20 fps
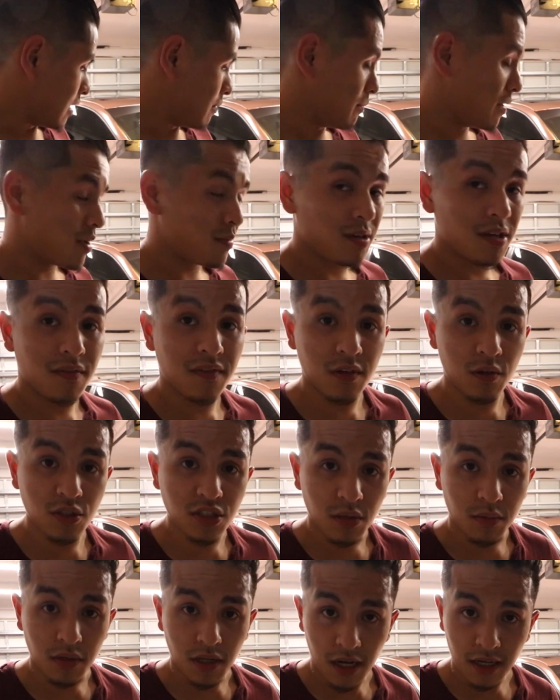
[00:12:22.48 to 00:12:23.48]
maybe even use
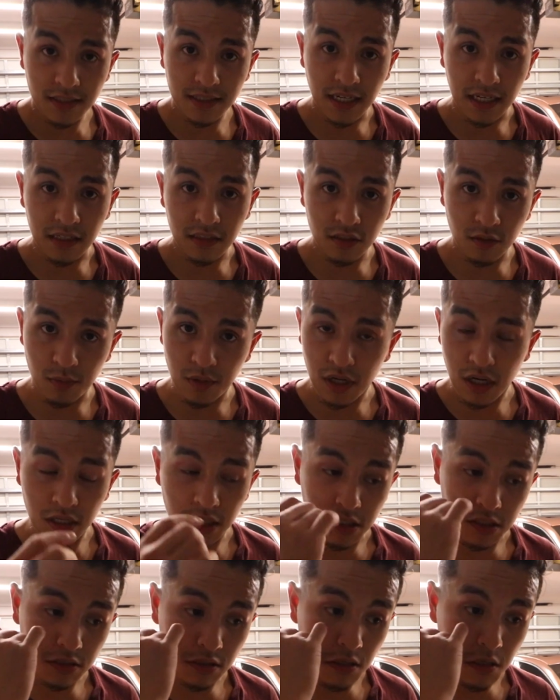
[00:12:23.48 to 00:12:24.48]
some Loctite, to be
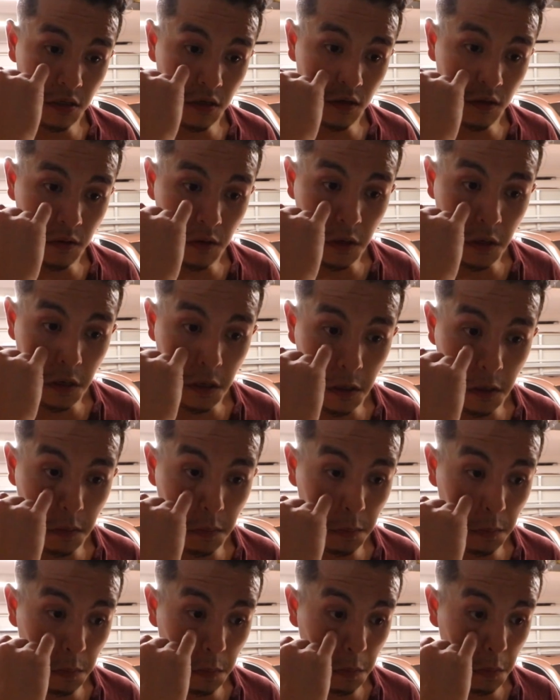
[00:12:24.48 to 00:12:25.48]
honest.
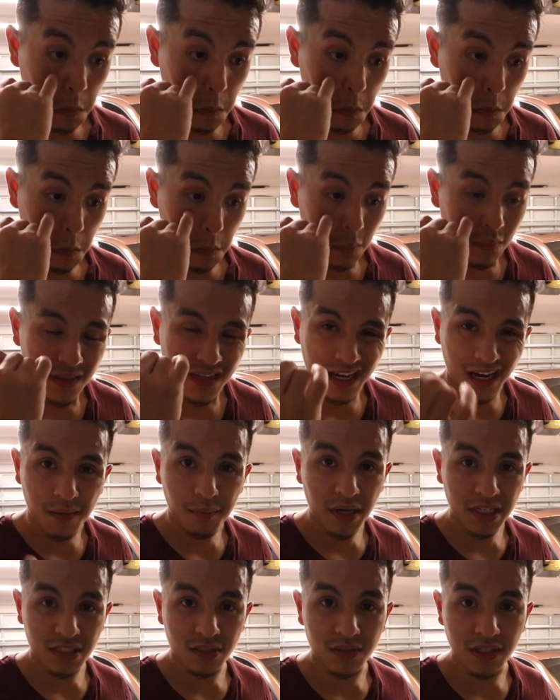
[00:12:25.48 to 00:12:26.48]
Yeah, I
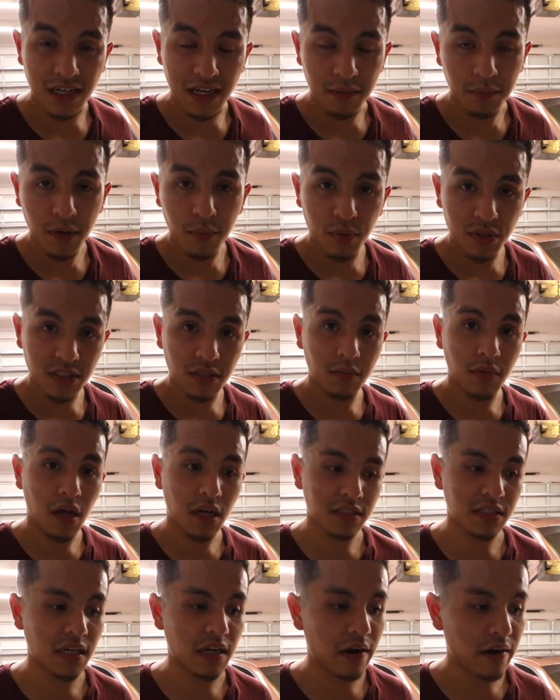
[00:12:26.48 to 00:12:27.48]
might do that. I'm going to put some
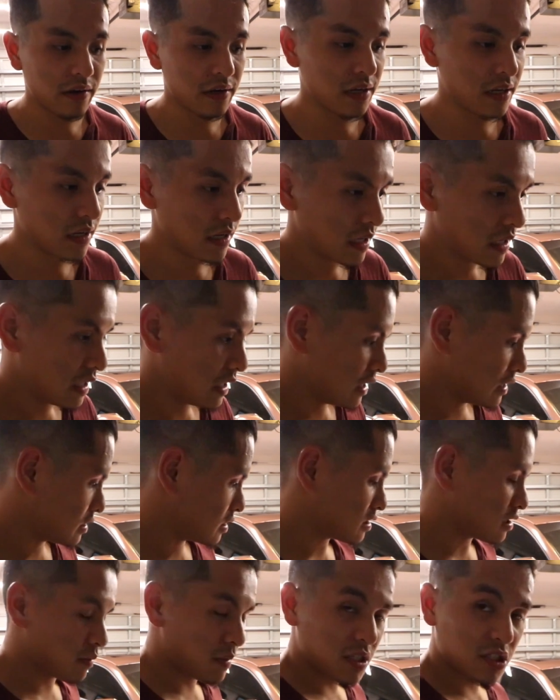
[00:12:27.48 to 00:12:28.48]
Loctite on it
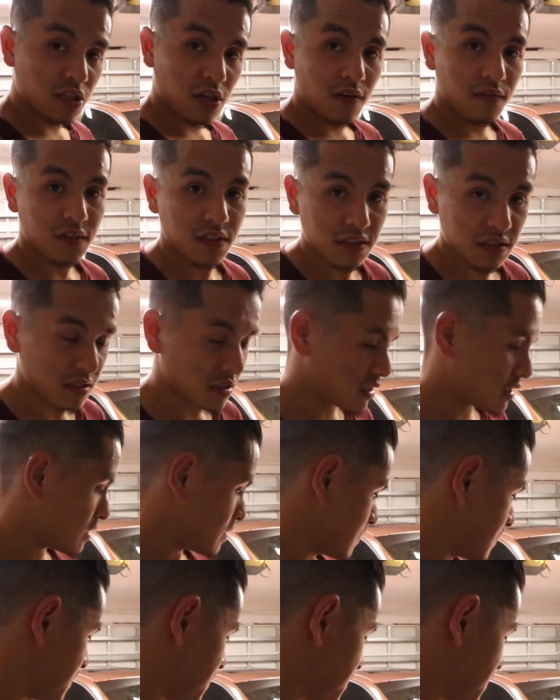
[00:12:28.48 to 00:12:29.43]
just to make sure everything's good.